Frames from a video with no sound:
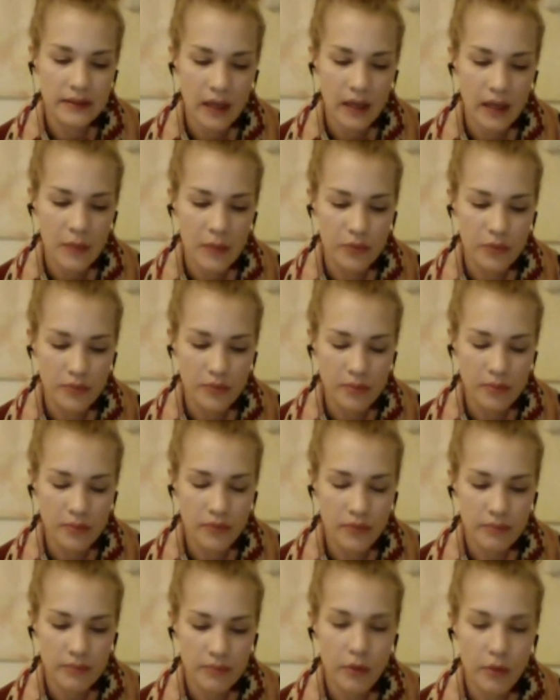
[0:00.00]
I'm
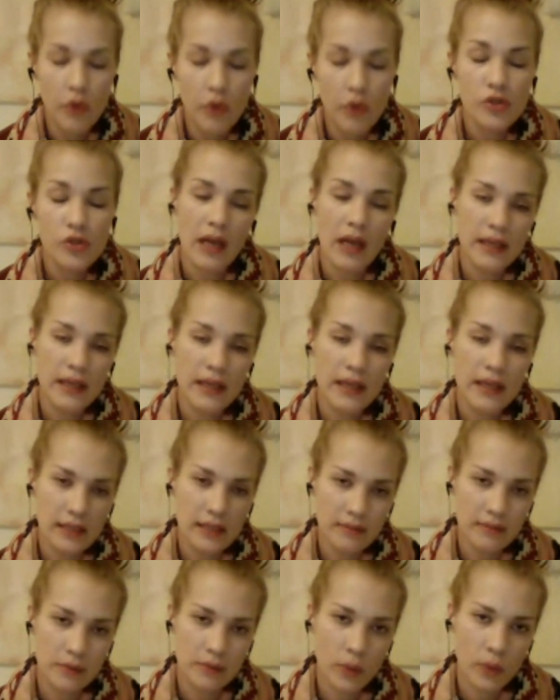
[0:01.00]
most
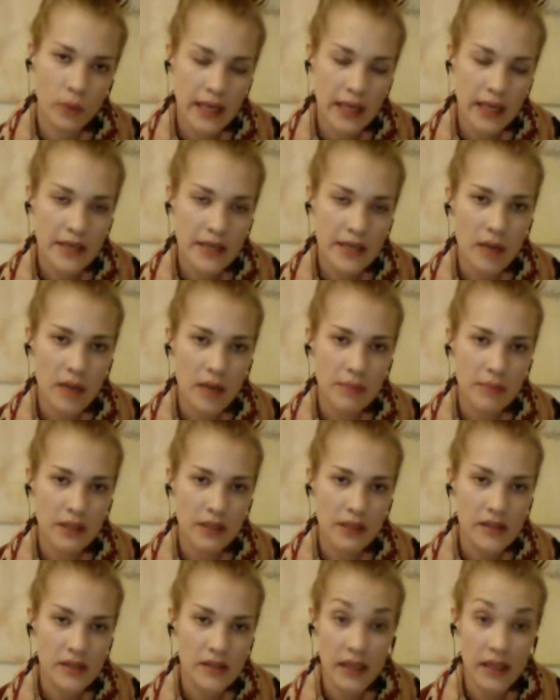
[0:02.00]
likely will end up
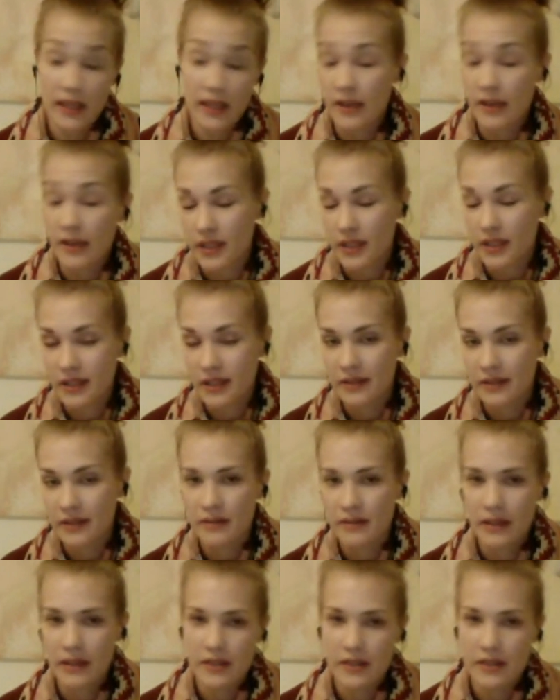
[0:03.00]
in as
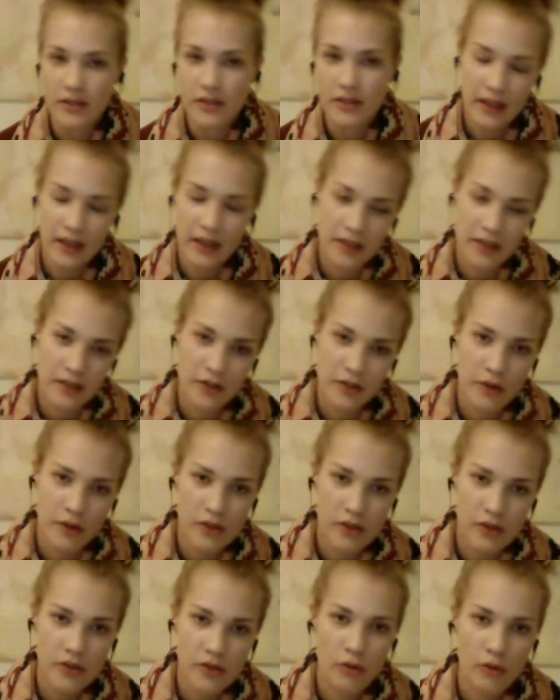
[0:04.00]
a psychiatric
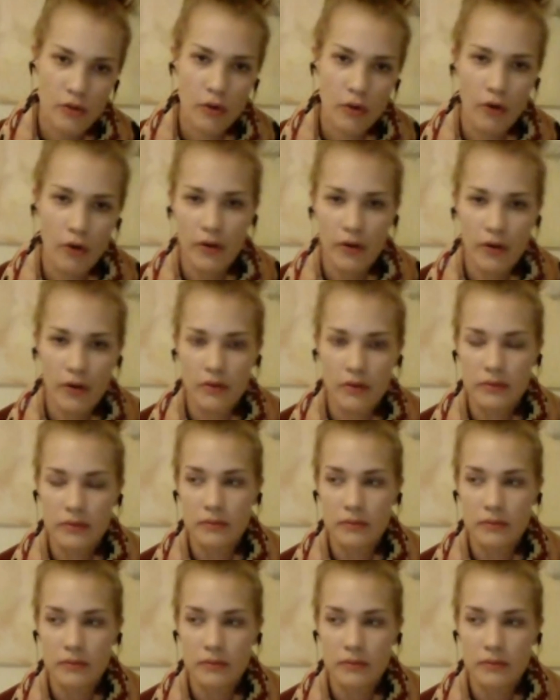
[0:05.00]
nurse, or